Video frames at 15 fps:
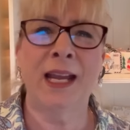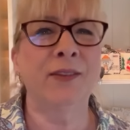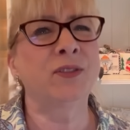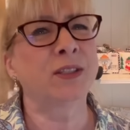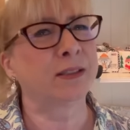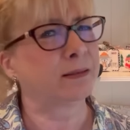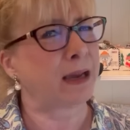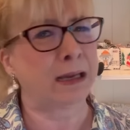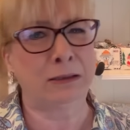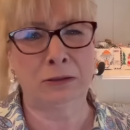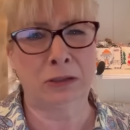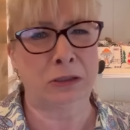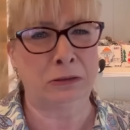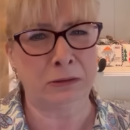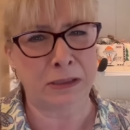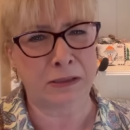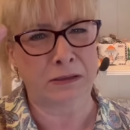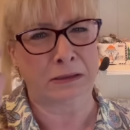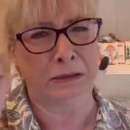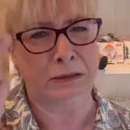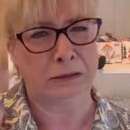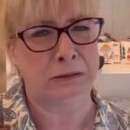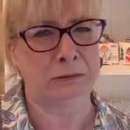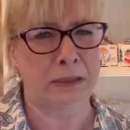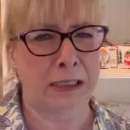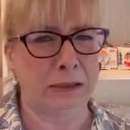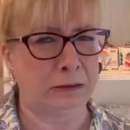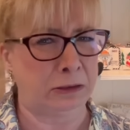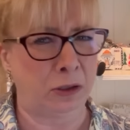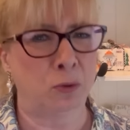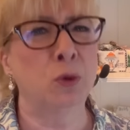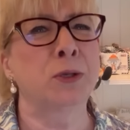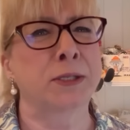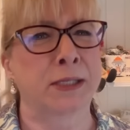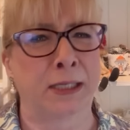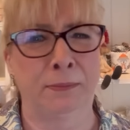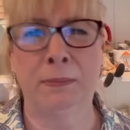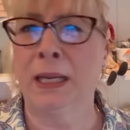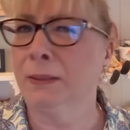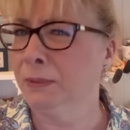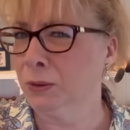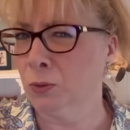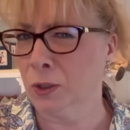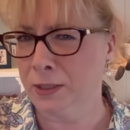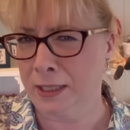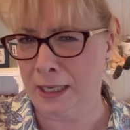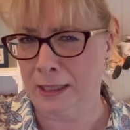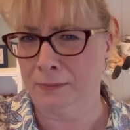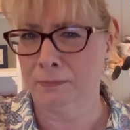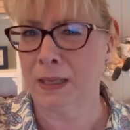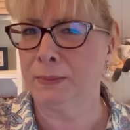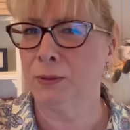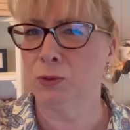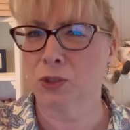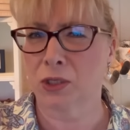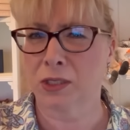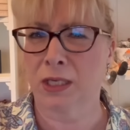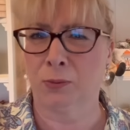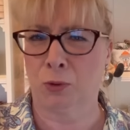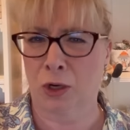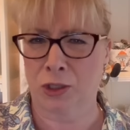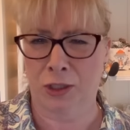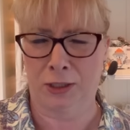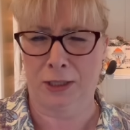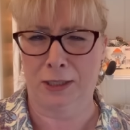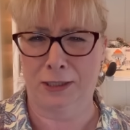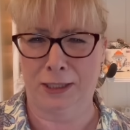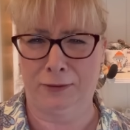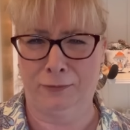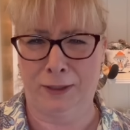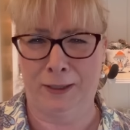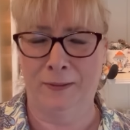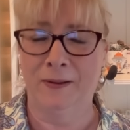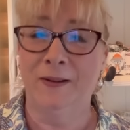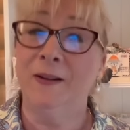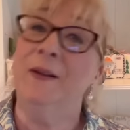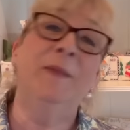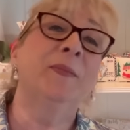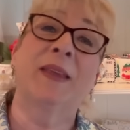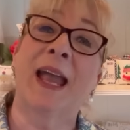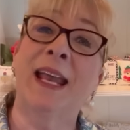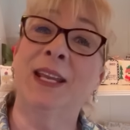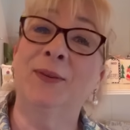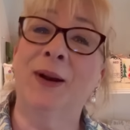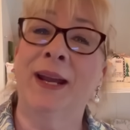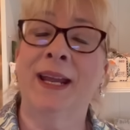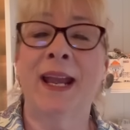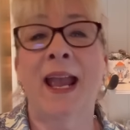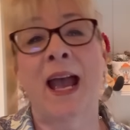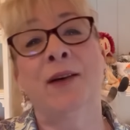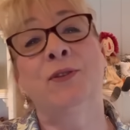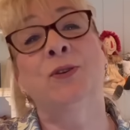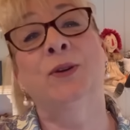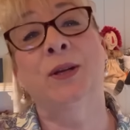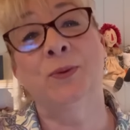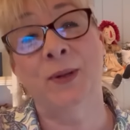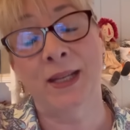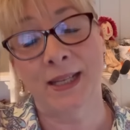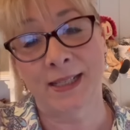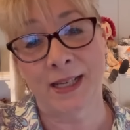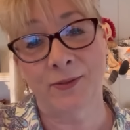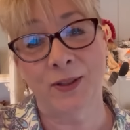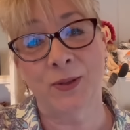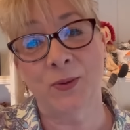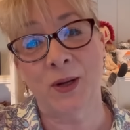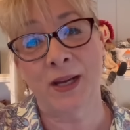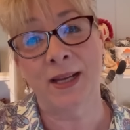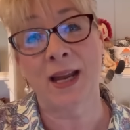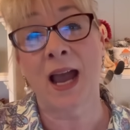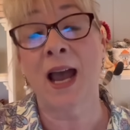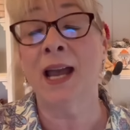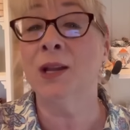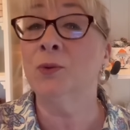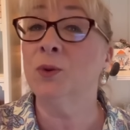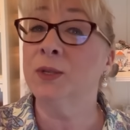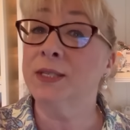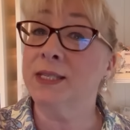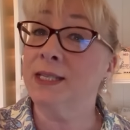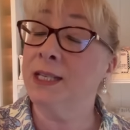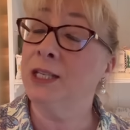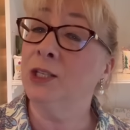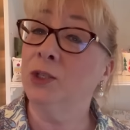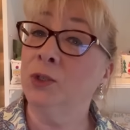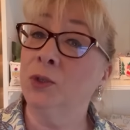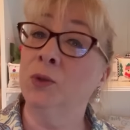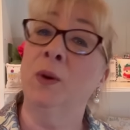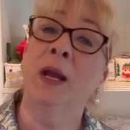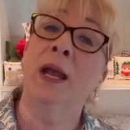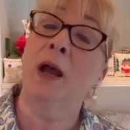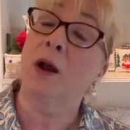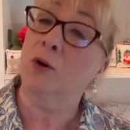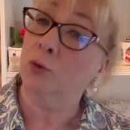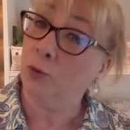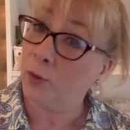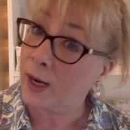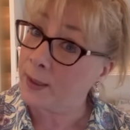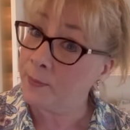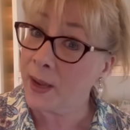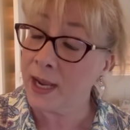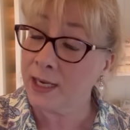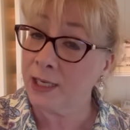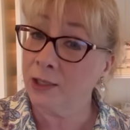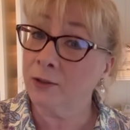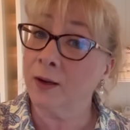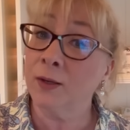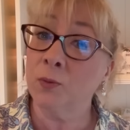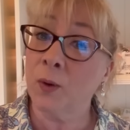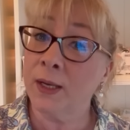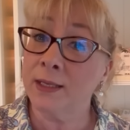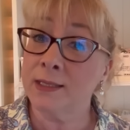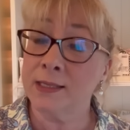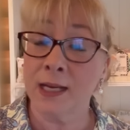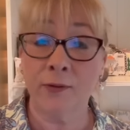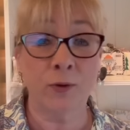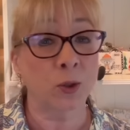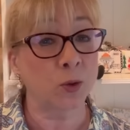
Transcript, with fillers: have to, I don't know. It's, you know, I don't know. We'll see. Maybe one day. Maybe we'll just keep watching it on T V. Anyway, have a great weekend, everyone. I will see you right back here on Wednesday for